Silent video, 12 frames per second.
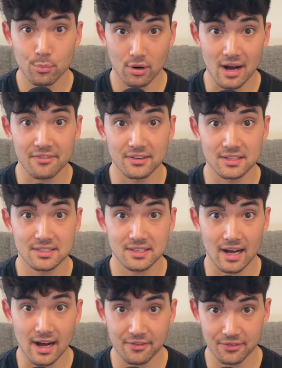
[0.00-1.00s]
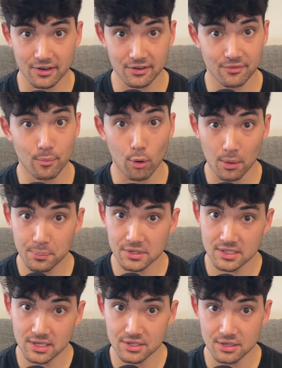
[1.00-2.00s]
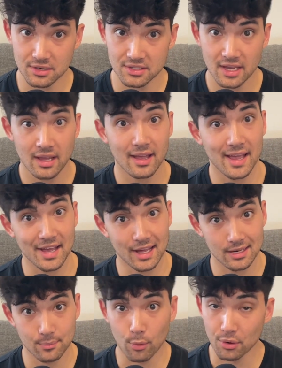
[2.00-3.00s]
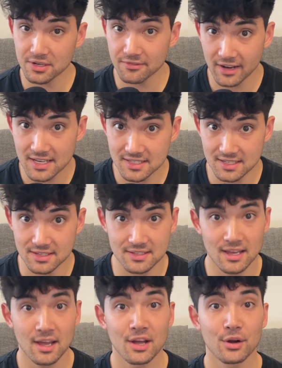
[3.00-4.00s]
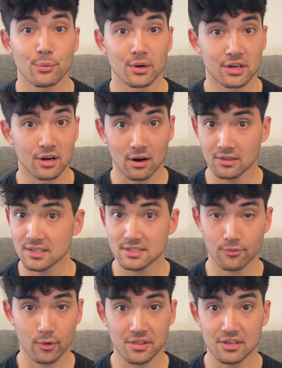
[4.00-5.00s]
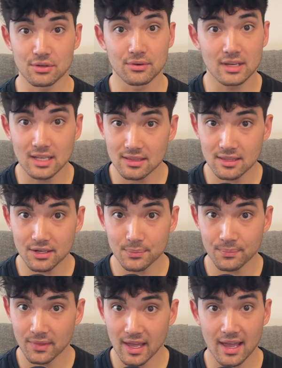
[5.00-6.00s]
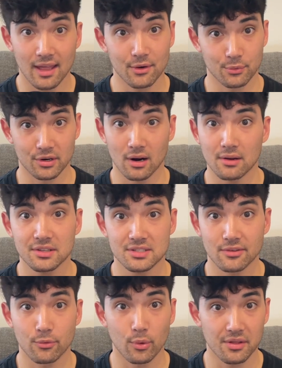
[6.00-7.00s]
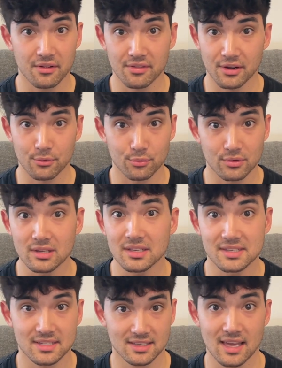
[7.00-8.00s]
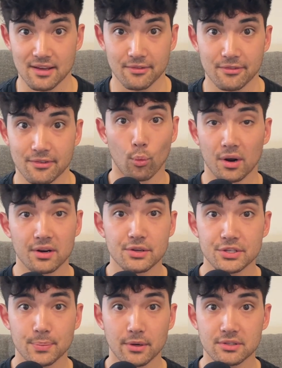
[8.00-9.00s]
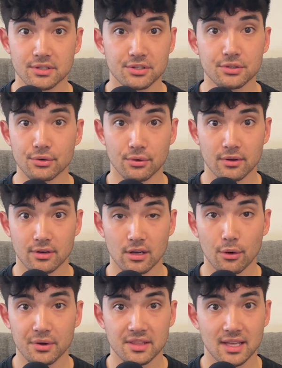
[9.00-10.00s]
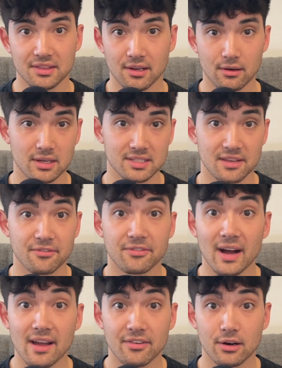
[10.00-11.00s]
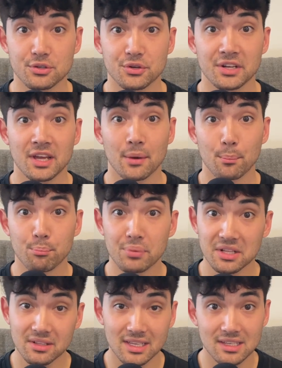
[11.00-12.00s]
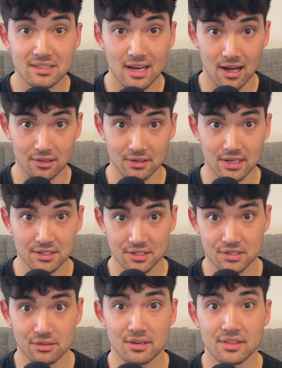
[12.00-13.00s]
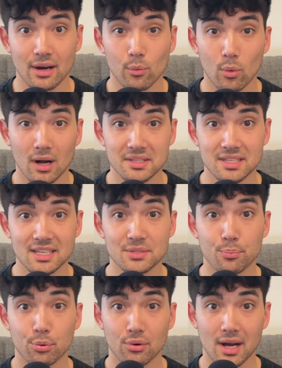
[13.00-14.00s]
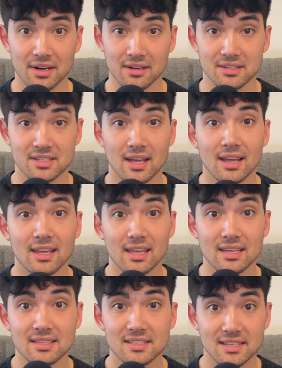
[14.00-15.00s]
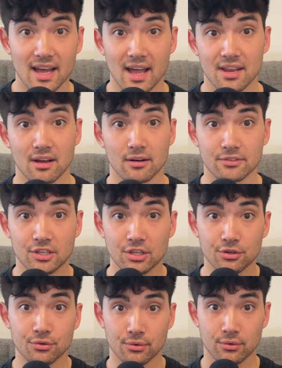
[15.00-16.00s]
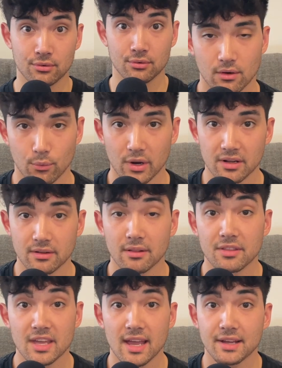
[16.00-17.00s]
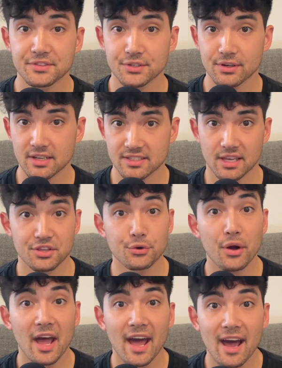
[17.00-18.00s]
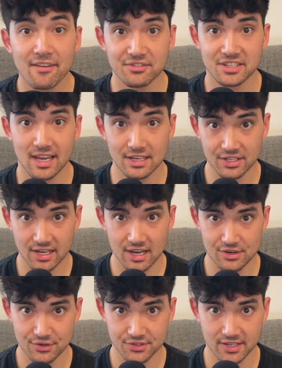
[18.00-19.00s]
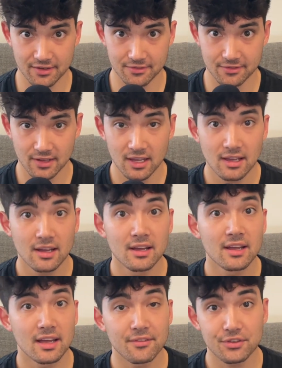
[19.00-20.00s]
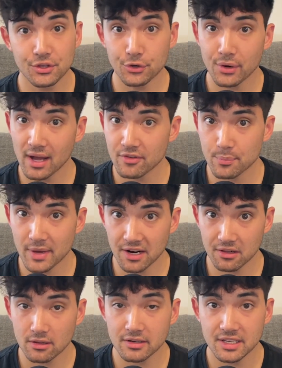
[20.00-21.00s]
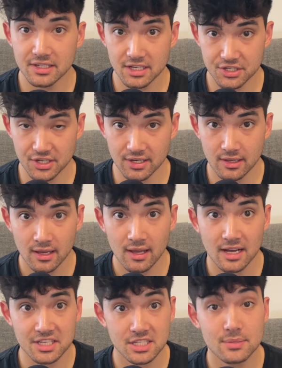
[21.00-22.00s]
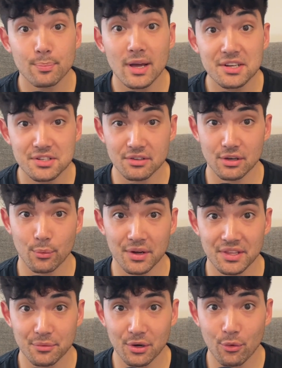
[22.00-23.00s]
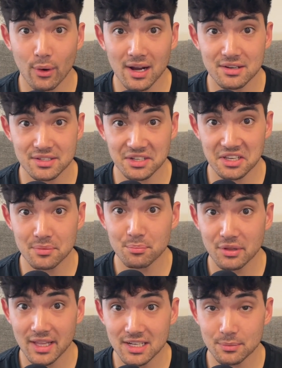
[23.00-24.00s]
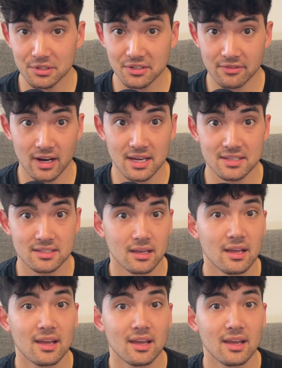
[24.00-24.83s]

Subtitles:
profits off of more procedures and more devices, regardless of whether you need them and regardless of whether they're really safe. What are you supposed to do knowing that there is a $500 billion industry that wants its products inside of you? Well, the answer is that you have to educate yourself. If you have a medical condition, especially one that requires an implantable device,